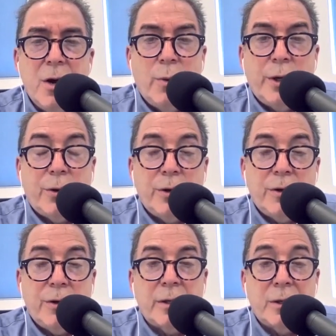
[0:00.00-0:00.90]
we could
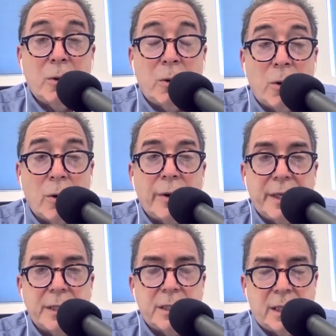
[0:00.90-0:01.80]
have done
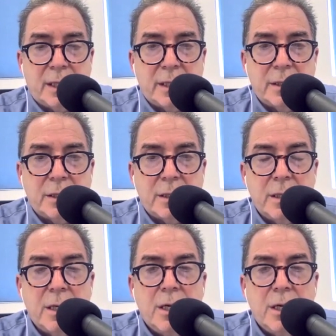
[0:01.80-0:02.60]
glorious things